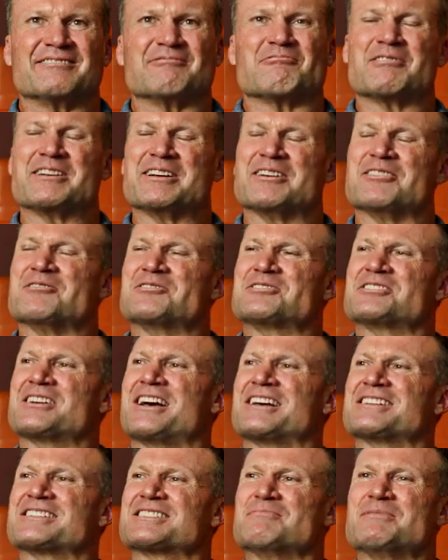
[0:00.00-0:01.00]

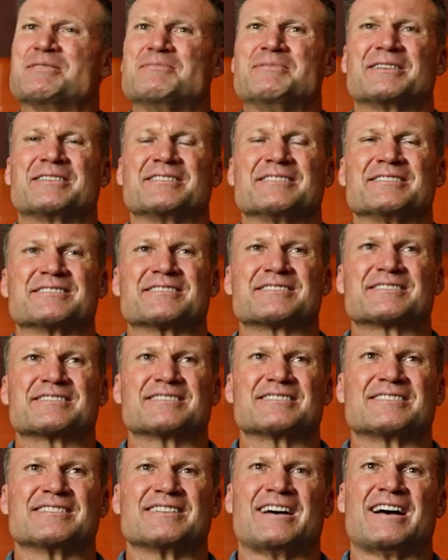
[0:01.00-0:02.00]
re-energizes me because
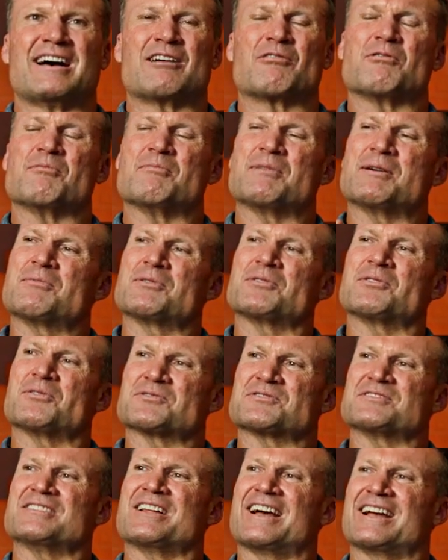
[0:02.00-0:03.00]
I remember
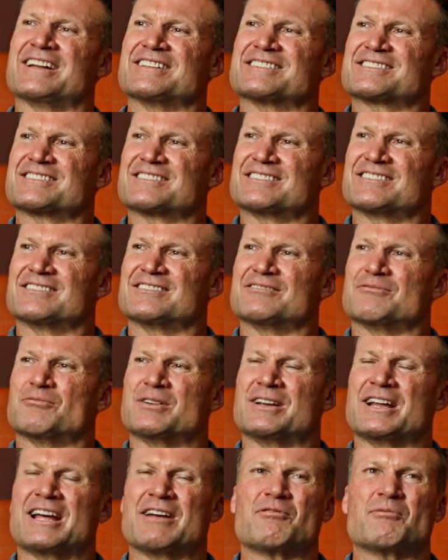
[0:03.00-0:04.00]
those nights
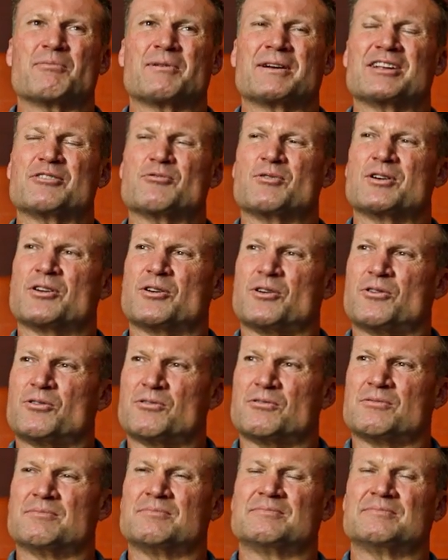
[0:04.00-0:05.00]
when everybody went
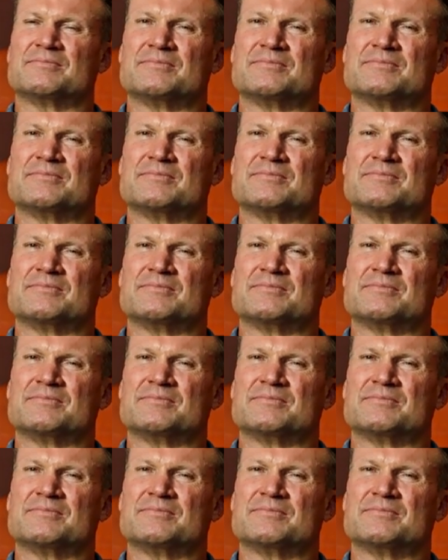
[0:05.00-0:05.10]
home